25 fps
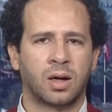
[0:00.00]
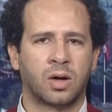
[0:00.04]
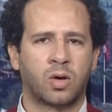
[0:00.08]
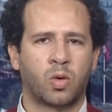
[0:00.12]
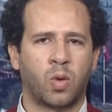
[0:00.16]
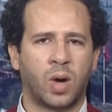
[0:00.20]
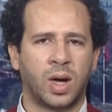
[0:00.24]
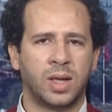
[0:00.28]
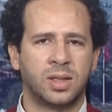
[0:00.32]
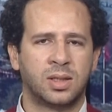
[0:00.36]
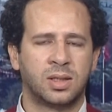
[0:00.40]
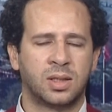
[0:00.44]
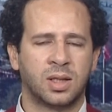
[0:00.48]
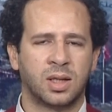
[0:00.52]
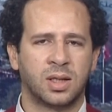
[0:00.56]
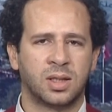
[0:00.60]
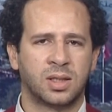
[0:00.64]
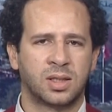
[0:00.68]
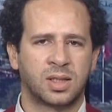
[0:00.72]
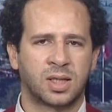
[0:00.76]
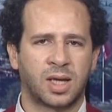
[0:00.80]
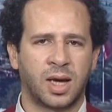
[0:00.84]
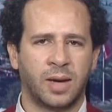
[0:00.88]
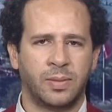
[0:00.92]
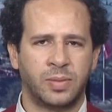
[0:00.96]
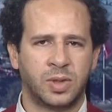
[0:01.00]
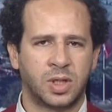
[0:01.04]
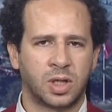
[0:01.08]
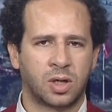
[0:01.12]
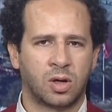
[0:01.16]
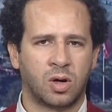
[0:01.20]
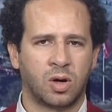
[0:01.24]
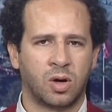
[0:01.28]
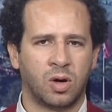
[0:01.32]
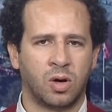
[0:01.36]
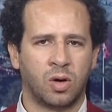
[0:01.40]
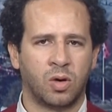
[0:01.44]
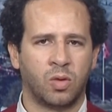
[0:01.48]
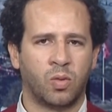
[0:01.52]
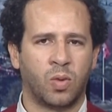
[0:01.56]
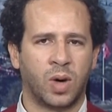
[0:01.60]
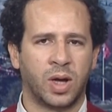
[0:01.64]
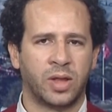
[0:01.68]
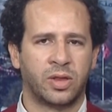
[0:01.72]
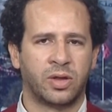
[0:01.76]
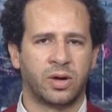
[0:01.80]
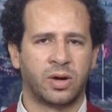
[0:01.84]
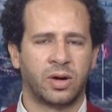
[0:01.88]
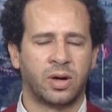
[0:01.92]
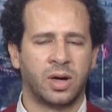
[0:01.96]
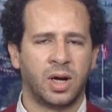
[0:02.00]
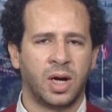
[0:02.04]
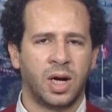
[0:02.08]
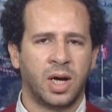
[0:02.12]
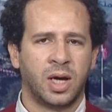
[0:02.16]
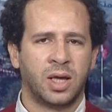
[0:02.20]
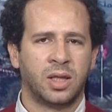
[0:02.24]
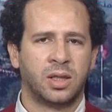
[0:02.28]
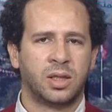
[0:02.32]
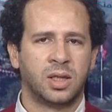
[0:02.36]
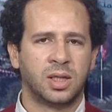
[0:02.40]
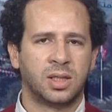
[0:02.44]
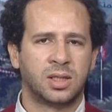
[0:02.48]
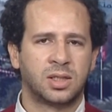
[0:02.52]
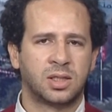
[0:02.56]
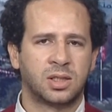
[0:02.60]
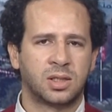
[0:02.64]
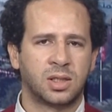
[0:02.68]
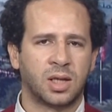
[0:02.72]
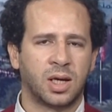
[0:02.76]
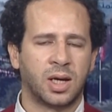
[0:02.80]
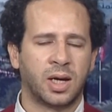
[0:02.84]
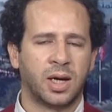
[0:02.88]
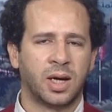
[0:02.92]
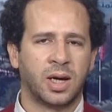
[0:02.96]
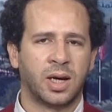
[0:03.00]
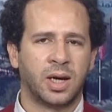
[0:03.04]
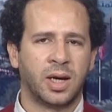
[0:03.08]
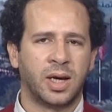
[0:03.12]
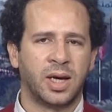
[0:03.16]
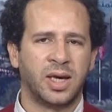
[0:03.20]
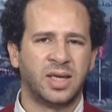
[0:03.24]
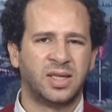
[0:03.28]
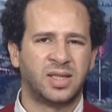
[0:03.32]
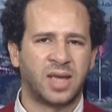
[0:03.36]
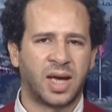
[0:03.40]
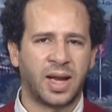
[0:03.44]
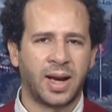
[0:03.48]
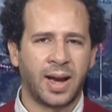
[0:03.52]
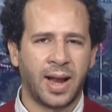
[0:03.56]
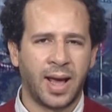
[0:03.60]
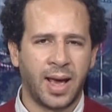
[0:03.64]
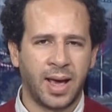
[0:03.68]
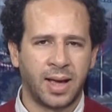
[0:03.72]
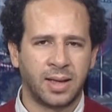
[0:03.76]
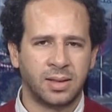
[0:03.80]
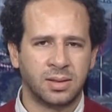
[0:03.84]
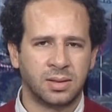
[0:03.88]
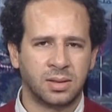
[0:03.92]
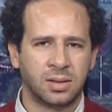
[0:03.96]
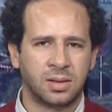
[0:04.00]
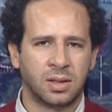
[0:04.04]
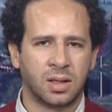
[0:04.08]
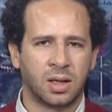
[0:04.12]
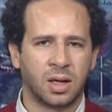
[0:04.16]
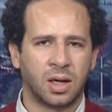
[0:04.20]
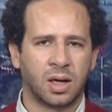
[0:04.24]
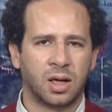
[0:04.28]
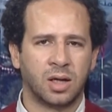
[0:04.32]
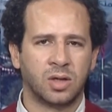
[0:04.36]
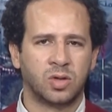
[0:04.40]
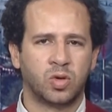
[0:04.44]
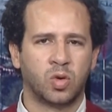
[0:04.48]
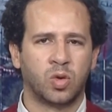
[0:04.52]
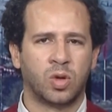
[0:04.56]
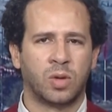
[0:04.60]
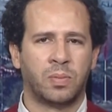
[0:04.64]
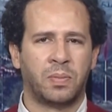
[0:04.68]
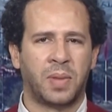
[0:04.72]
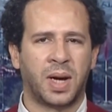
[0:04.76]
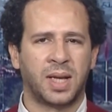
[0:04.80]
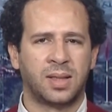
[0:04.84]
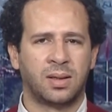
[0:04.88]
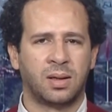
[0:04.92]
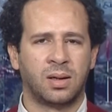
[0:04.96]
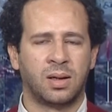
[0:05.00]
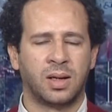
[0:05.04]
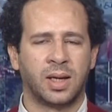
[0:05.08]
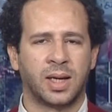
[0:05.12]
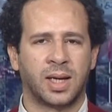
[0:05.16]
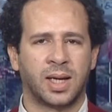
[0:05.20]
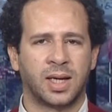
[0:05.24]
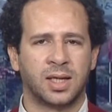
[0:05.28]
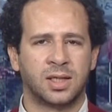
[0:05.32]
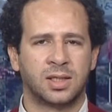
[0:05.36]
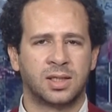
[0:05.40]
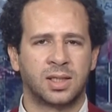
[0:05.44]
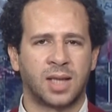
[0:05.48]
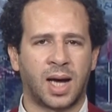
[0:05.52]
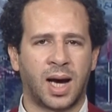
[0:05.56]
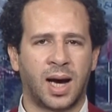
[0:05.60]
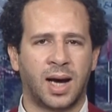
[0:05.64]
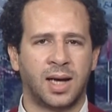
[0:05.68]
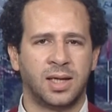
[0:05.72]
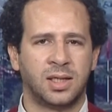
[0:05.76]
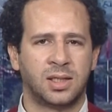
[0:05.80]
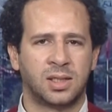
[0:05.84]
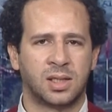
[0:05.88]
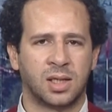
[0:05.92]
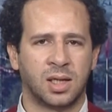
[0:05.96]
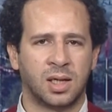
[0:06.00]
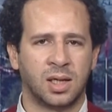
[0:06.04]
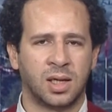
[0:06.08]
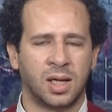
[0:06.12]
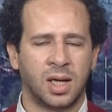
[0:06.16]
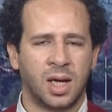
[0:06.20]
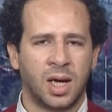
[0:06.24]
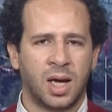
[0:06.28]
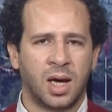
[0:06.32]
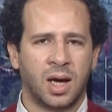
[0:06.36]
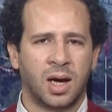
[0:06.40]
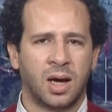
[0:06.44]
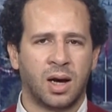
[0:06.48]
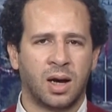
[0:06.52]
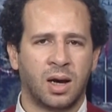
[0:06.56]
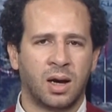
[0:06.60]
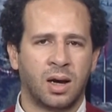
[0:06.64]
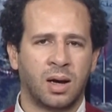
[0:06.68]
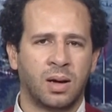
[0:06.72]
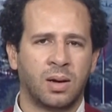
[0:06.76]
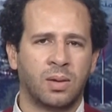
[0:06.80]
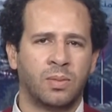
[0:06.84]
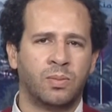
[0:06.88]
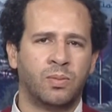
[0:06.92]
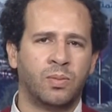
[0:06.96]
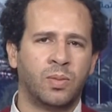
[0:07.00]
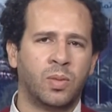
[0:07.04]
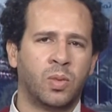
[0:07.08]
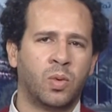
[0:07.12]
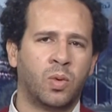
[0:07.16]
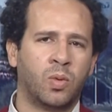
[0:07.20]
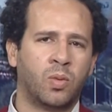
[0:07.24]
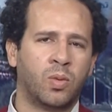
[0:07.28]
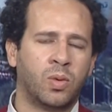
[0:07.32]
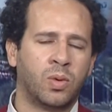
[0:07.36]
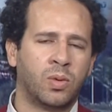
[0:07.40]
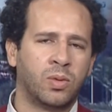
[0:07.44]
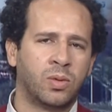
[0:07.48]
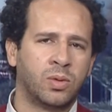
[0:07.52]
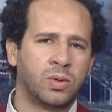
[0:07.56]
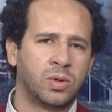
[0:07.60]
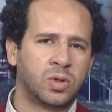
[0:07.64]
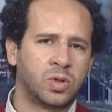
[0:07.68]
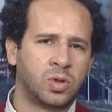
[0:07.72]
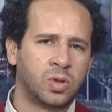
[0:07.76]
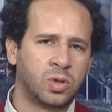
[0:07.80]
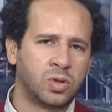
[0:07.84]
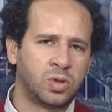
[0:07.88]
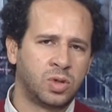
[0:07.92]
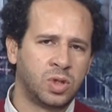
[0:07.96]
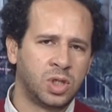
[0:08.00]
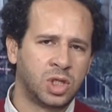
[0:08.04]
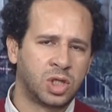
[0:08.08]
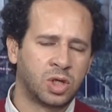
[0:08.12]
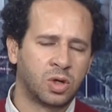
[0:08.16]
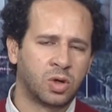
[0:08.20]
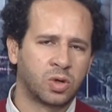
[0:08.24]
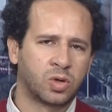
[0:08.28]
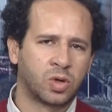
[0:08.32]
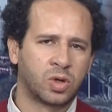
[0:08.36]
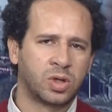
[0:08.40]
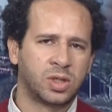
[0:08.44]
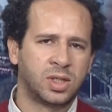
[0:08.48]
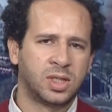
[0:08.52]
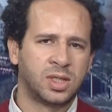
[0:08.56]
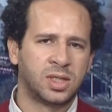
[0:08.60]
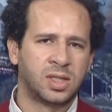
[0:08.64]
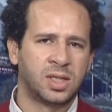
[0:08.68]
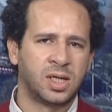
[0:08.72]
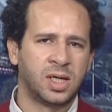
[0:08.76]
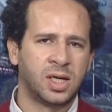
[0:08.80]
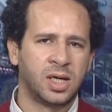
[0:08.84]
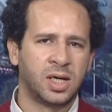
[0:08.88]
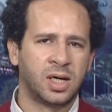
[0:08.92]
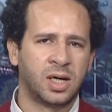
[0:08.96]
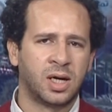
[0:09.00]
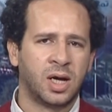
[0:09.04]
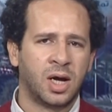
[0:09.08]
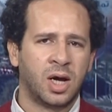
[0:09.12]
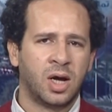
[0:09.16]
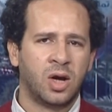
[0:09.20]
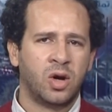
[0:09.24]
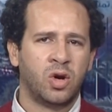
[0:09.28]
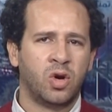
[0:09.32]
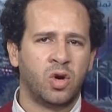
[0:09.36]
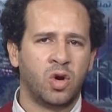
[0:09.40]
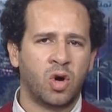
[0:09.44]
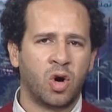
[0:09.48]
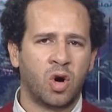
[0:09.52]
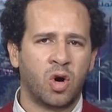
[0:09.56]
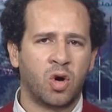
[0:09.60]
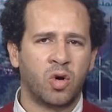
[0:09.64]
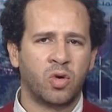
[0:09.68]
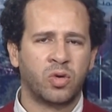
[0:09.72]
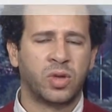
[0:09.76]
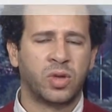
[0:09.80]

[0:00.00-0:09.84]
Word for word: uh, quite skeptical whether this uh, is an end uh, to the battle against ISIL. Um, Tunisian authorities here know